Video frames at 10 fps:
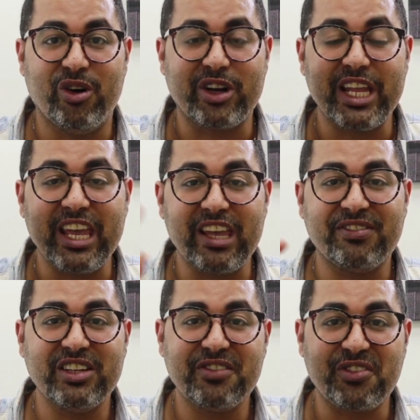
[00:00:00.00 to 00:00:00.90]
or
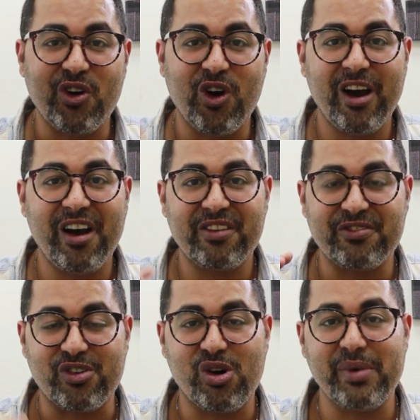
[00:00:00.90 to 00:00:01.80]
even if you are
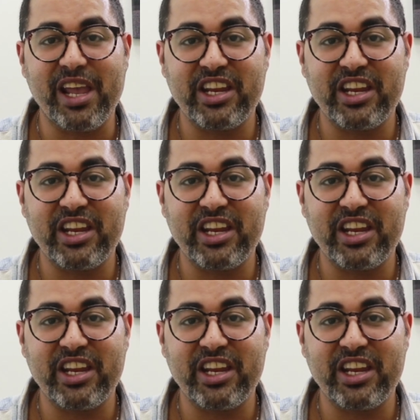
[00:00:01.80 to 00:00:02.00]
from